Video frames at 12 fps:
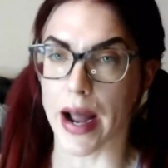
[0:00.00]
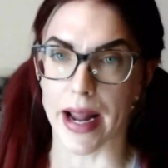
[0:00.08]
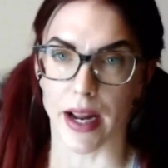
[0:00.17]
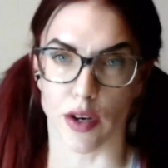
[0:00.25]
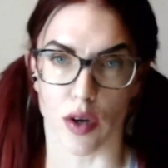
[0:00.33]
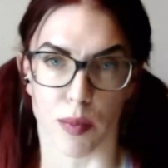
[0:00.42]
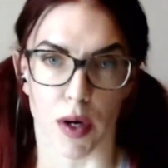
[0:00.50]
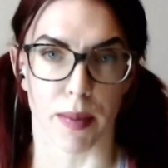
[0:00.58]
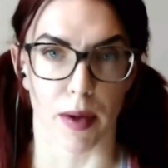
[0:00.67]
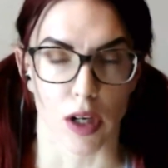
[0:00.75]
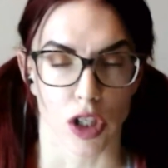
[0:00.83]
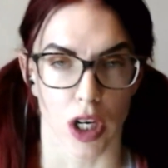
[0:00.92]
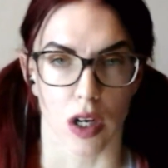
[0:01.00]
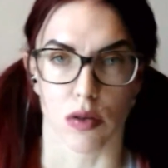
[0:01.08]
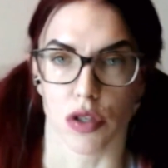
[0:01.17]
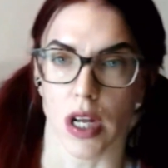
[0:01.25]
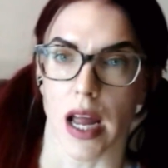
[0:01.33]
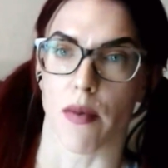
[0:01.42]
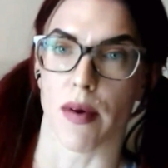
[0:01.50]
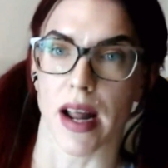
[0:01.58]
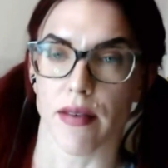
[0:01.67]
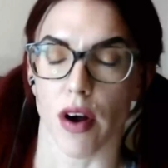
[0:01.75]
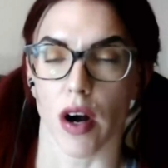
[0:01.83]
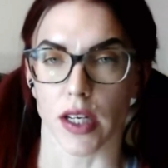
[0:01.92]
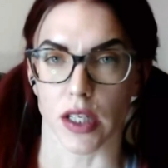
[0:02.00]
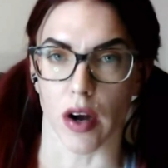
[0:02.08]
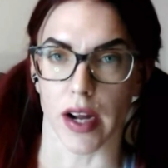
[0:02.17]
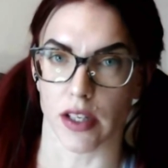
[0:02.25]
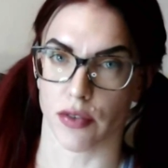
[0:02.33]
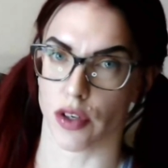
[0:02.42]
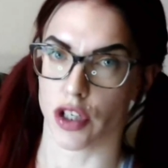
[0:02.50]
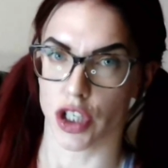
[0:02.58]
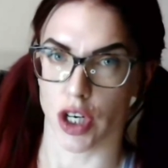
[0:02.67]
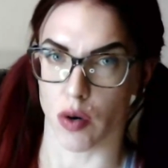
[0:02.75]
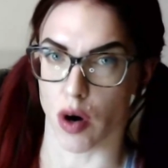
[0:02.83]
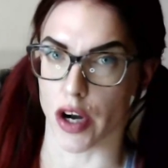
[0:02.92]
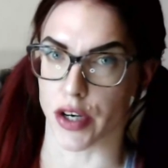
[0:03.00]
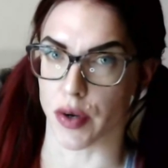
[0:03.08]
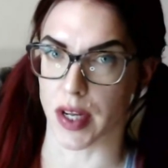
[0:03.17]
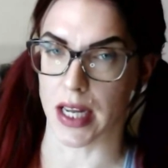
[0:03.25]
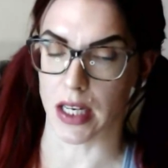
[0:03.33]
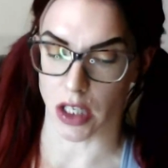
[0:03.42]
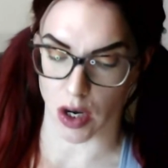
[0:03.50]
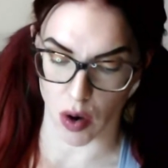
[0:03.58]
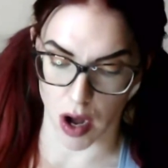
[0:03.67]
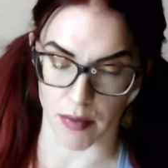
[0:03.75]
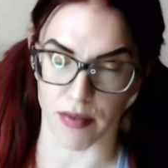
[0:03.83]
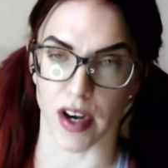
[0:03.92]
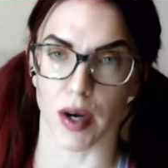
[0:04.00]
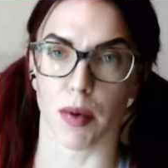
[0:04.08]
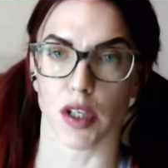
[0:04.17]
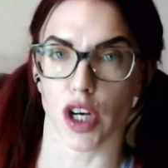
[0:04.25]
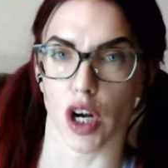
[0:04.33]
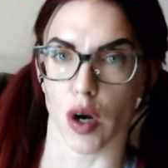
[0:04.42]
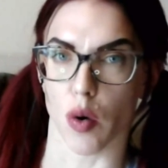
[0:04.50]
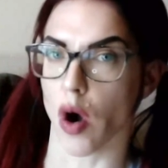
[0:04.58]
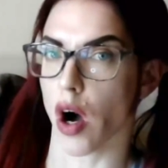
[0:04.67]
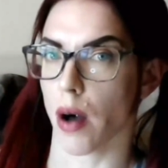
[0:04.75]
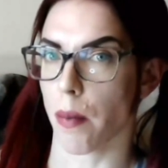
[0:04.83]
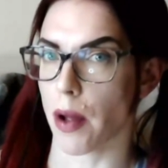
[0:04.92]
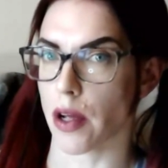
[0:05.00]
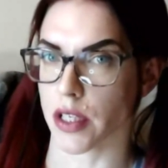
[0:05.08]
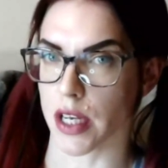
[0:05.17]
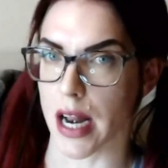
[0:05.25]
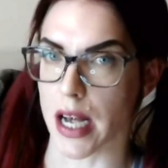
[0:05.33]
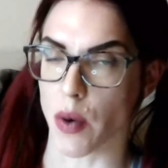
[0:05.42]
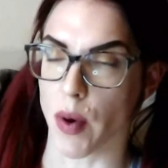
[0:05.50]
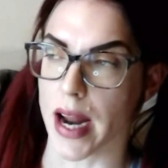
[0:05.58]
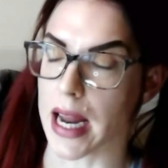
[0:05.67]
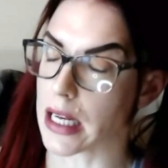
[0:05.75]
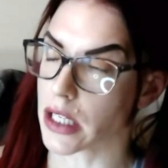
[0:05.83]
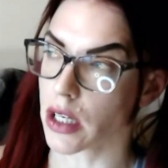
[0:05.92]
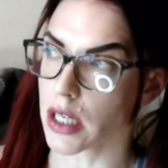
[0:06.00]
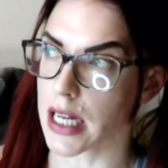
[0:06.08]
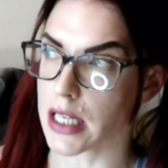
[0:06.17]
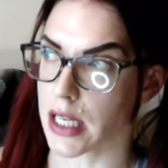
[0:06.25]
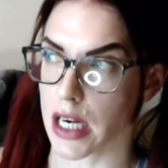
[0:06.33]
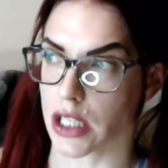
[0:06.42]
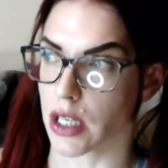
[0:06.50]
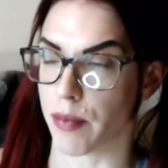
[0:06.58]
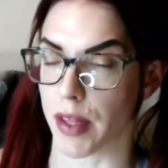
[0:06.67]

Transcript: I do bodybuilding shows, and whenever I diet for a show, I do keto. I'm very much a low carb person anyway. It's not necessarily